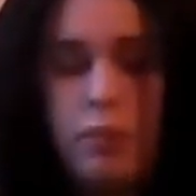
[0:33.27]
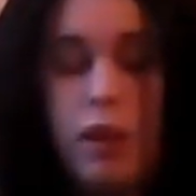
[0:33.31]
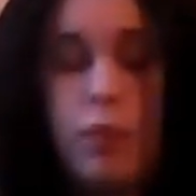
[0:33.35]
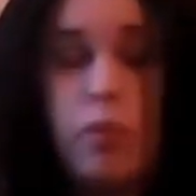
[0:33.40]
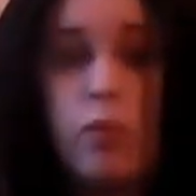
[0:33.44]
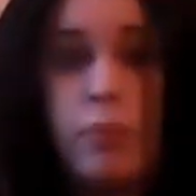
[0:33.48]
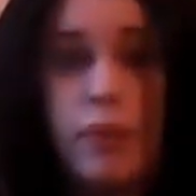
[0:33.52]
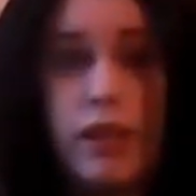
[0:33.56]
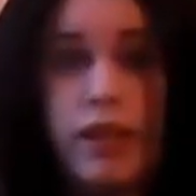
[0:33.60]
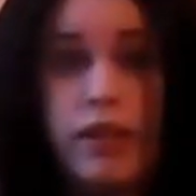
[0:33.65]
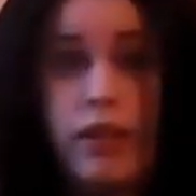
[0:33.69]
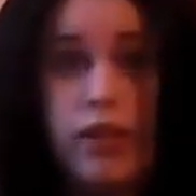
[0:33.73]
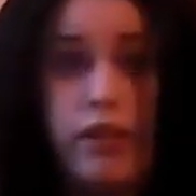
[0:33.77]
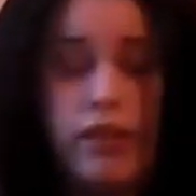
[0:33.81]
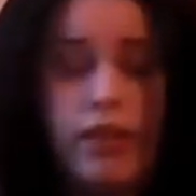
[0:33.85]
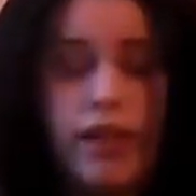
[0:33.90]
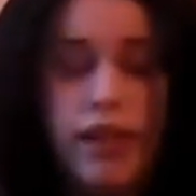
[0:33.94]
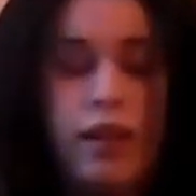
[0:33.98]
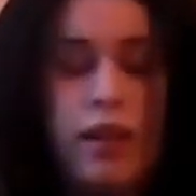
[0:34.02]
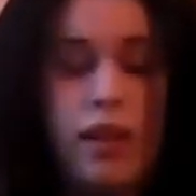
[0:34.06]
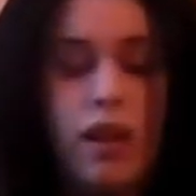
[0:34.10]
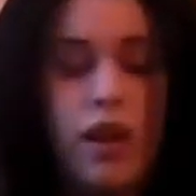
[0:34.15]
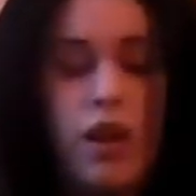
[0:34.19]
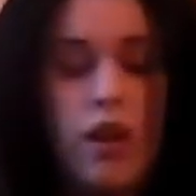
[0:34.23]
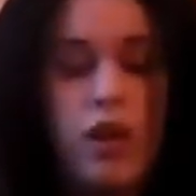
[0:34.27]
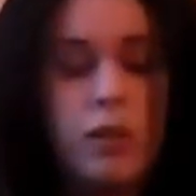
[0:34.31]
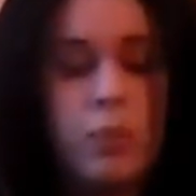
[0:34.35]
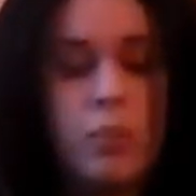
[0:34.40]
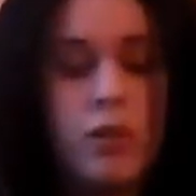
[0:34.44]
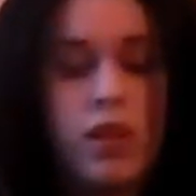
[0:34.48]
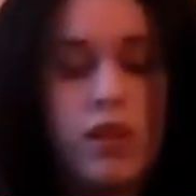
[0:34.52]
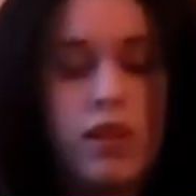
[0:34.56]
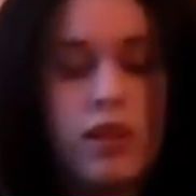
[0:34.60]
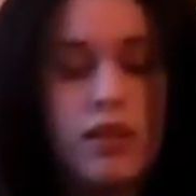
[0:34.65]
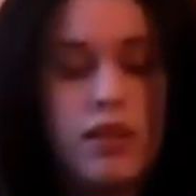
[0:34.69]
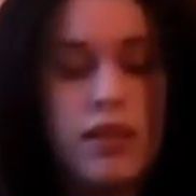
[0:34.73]
I won't be including it only
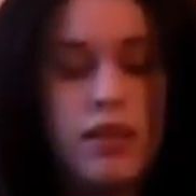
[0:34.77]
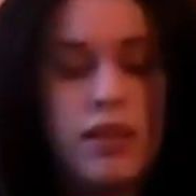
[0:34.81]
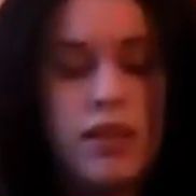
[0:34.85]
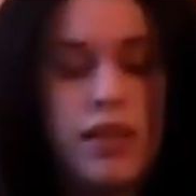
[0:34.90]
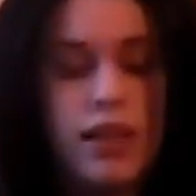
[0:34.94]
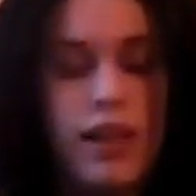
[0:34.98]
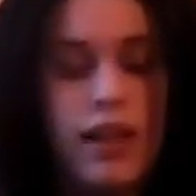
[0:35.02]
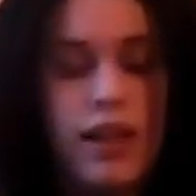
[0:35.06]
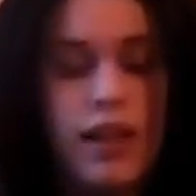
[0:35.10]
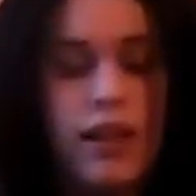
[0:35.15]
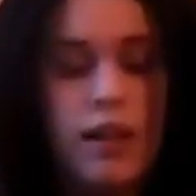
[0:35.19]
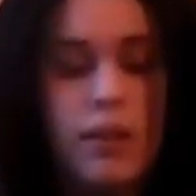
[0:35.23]
because